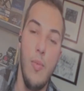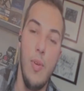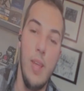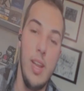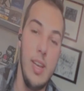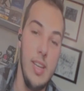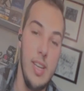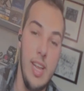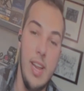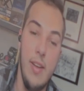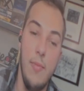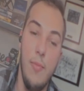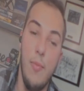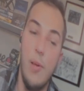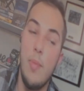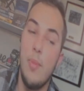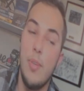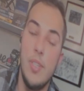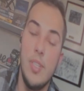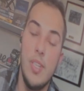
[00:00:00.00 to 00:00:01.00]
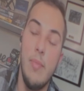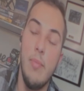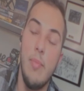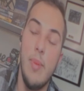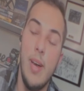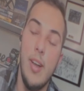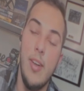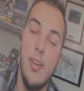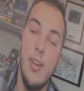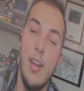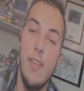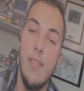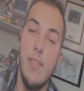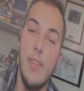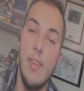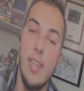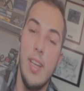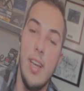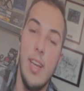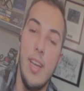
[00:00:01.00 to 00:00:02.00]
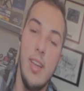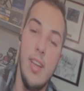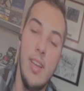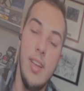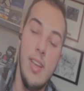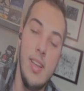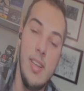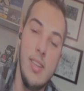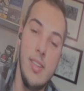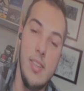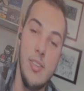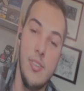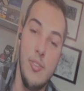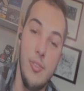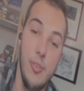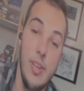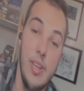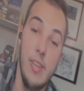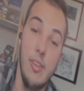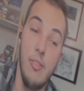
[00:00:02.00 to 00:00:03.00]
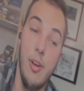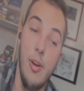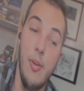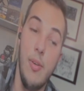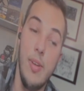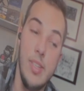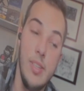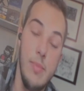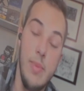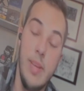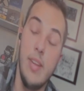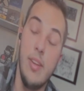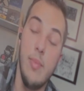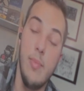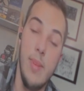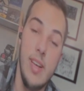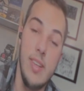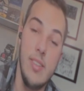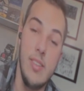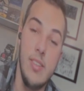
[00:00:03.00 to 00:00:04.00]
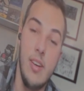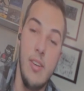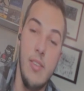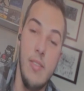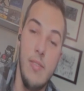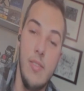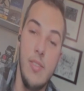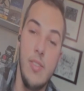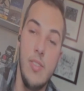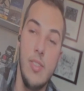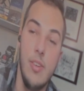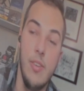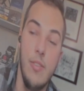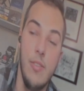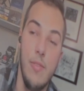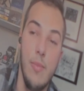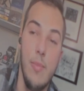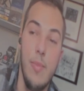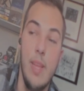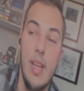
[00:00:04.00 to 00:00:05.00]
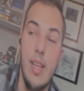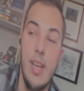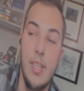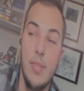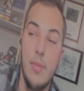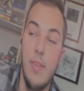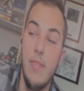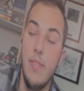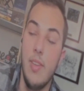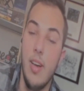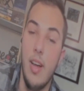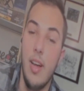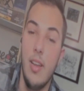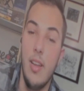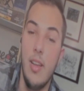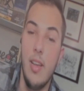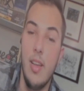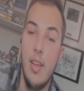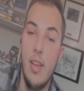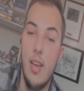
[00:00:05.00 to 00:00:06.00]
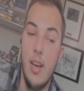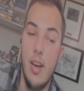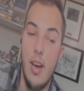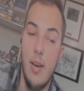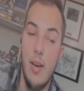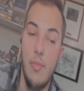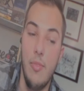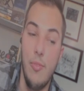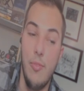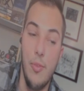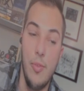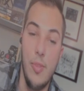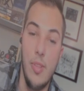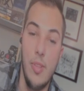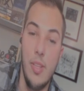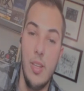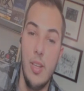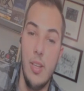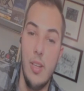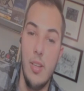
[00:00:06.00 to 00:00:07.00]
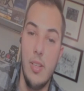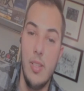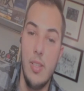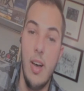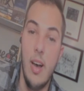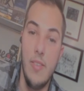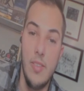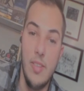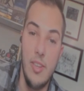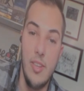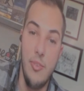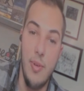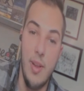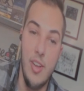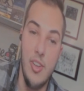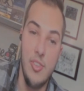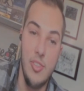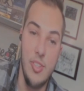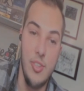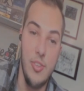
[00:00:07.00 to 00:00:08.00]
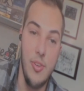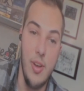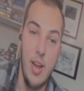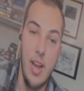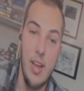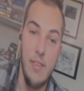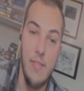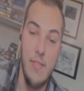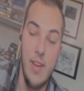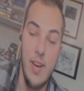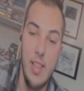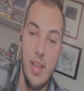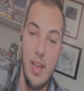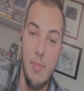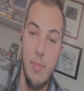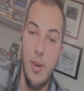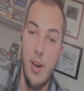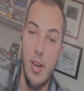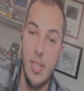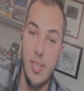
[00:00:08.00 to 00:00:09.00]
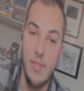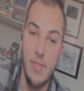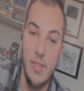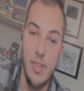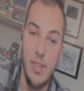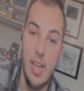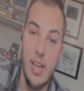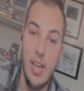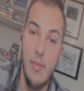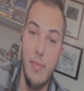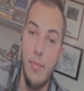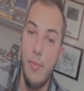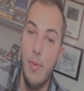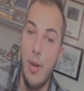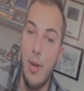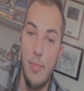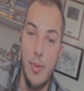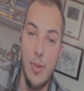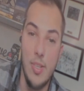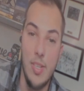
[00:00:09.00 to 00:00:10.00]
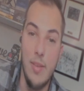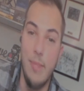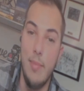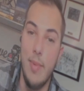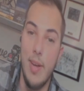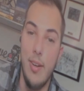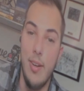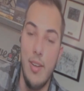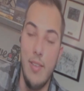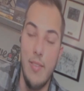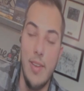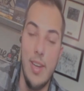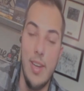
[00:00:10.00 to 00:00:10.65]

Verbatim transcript: and getting 1% better every day to truly grow and to be your best self. So for me, that's what I've done um, through the tough situations is trying to find that positive and get 1% better every